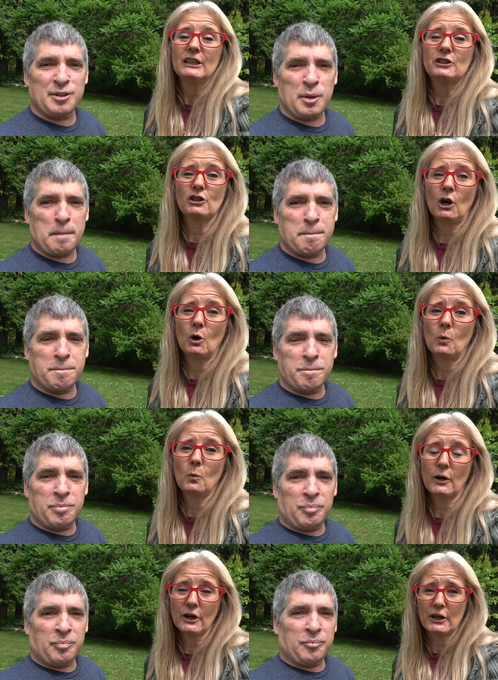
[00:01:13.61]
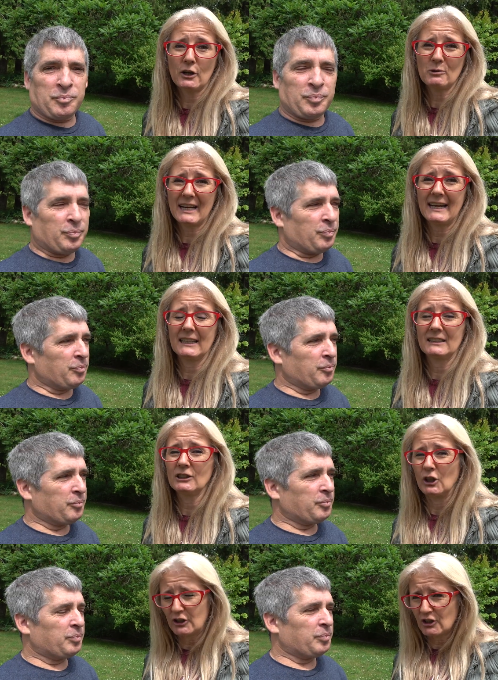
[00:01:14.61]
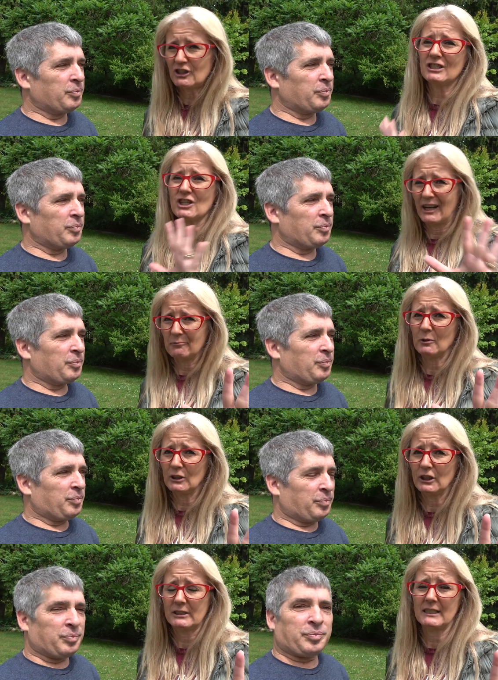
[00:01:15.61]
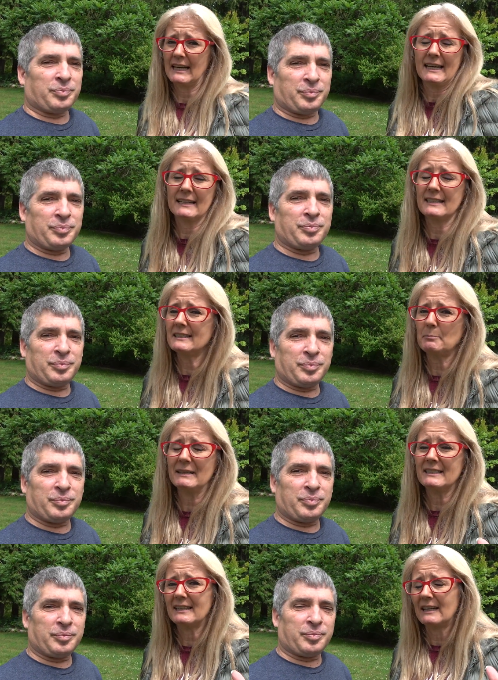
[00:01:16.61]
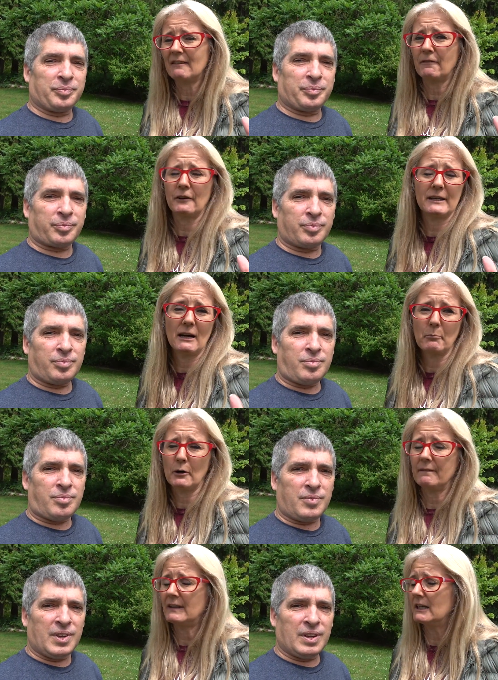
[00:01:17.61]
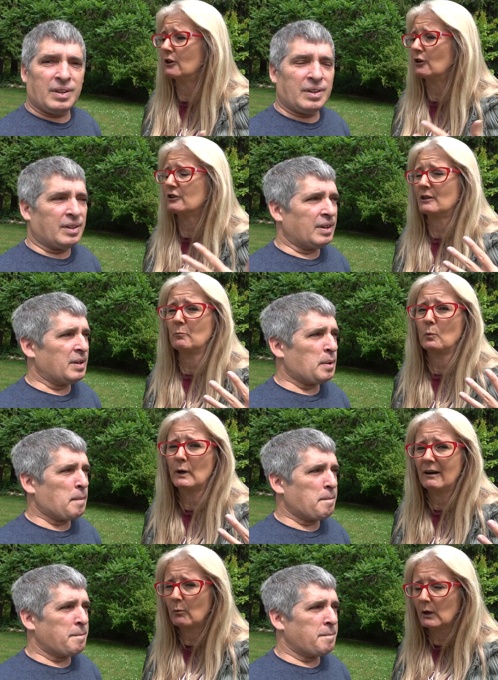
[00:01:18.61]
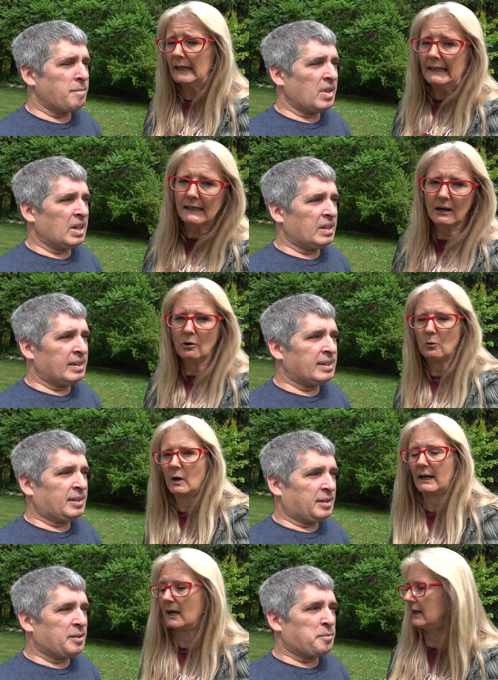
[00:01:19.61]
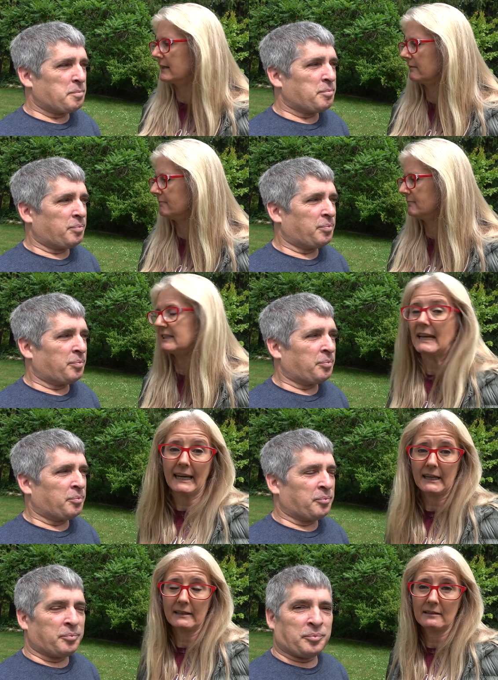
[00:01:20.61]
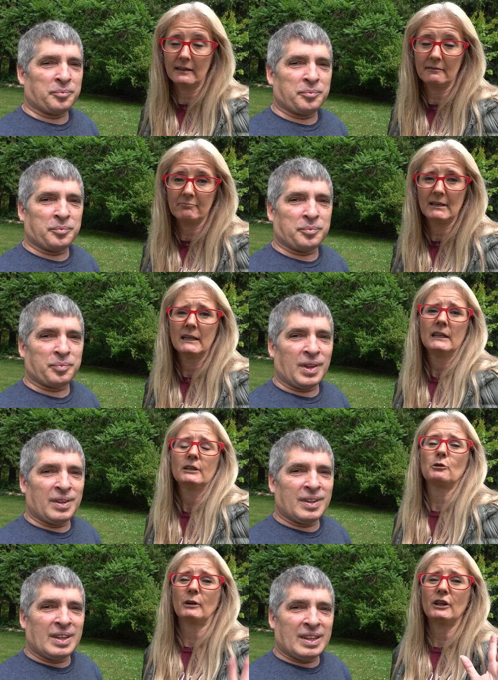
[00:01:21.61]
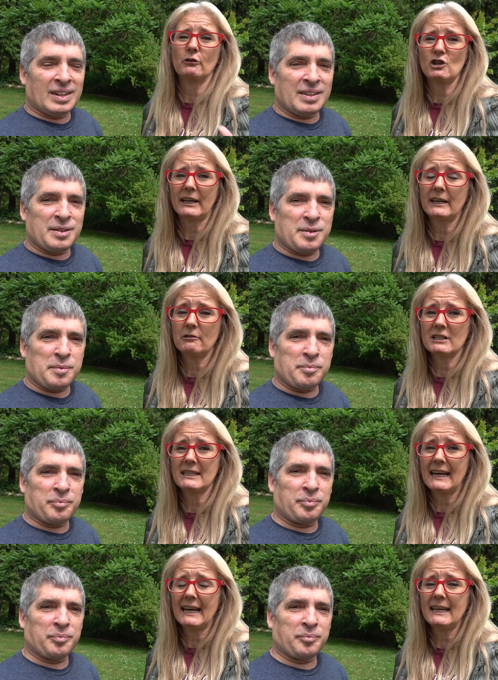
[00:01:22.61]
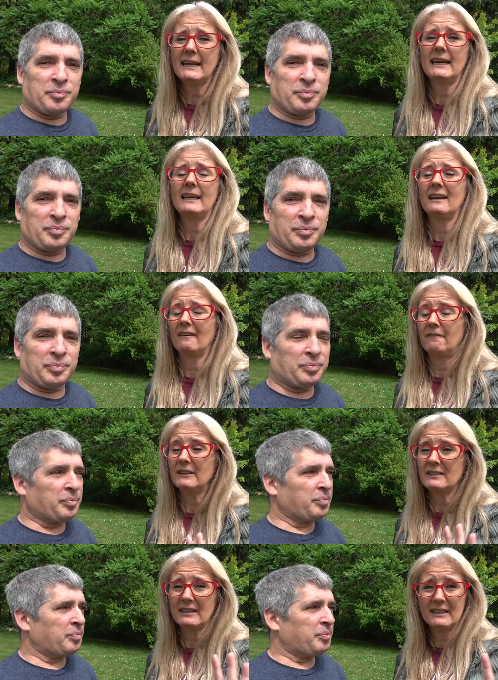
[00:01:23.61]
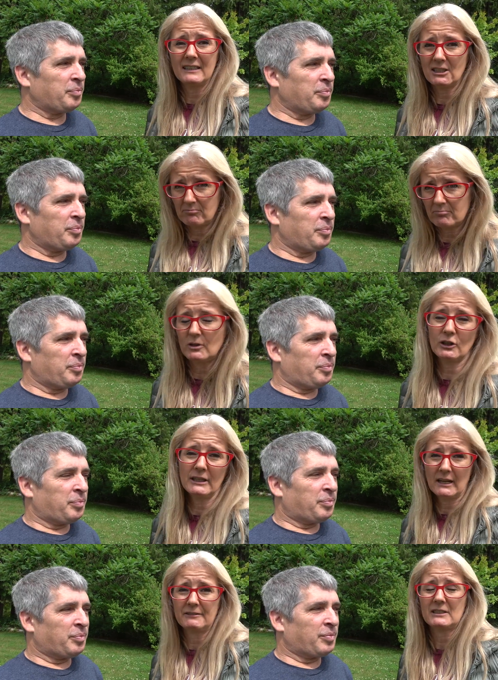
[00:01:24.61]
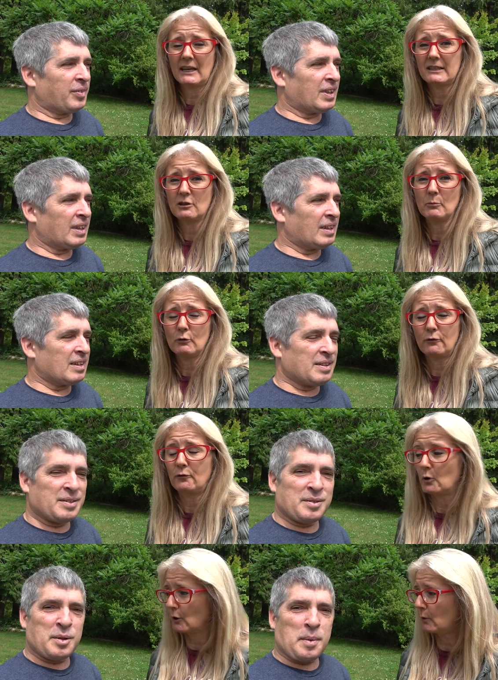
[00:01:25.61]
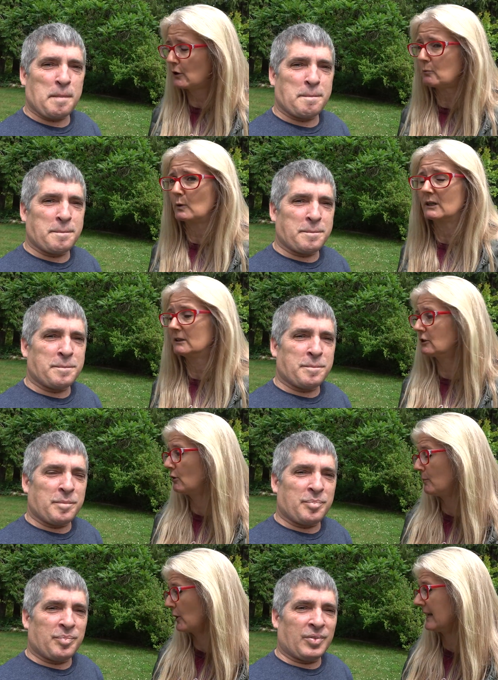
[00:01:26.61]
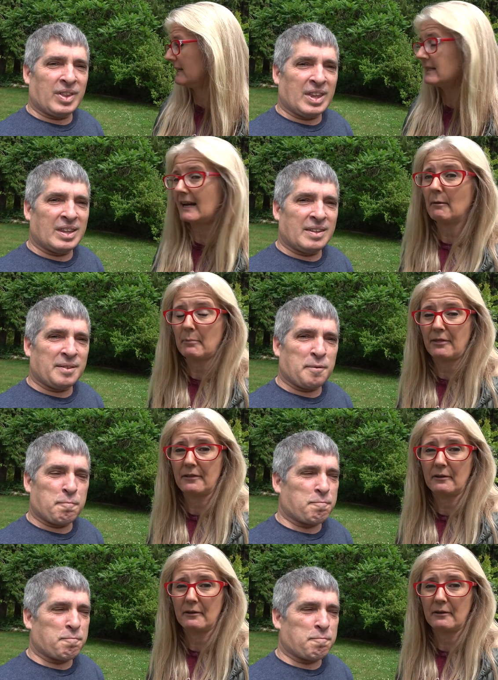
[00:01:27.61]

Speaker 1: So we're going to go take a look, just a general look today, because it's been sitting for a number of years and we don't really know what kind of state it's in. Mm -hmm. So we're going to go check it out today. If it's in good enough state to move forward, we'll do a more in-depth